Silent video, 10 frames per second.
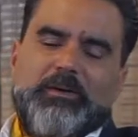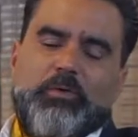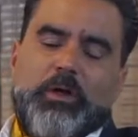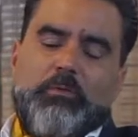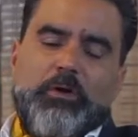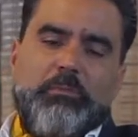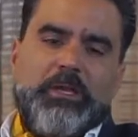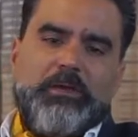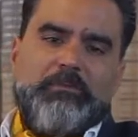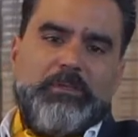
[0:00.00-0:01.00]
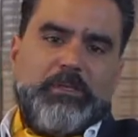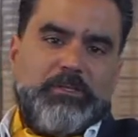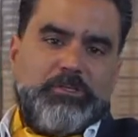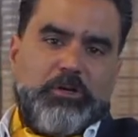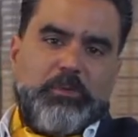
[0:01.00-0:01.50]
where we believe in the
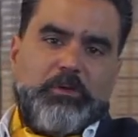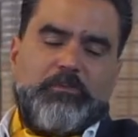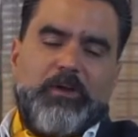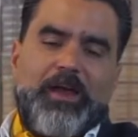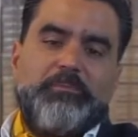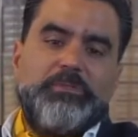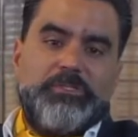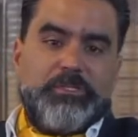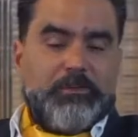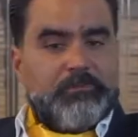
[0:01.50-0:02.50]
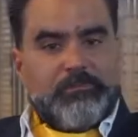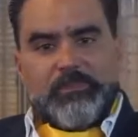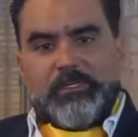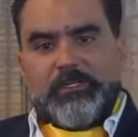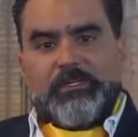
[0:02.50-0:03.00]
enjoyment of craftsmanship
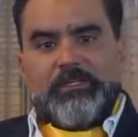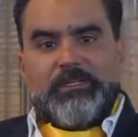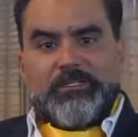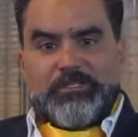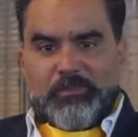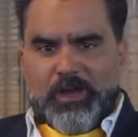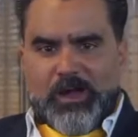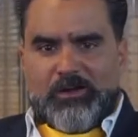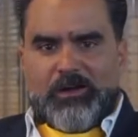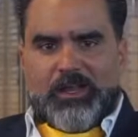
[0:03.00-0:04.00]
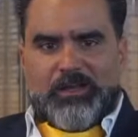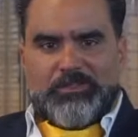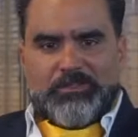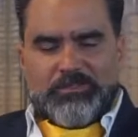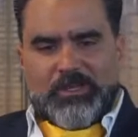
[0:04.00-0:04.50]
that somehow
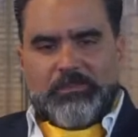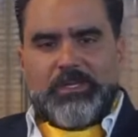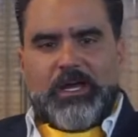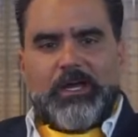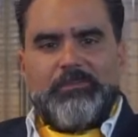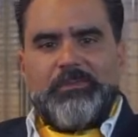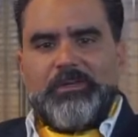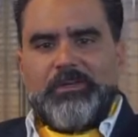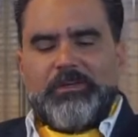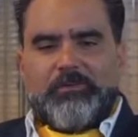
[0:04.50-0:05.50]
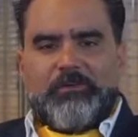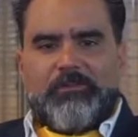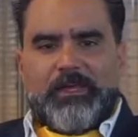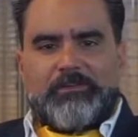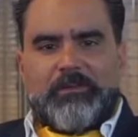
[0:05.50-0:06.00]
allows you to stop time,
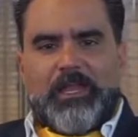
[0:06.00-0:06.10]
reflect on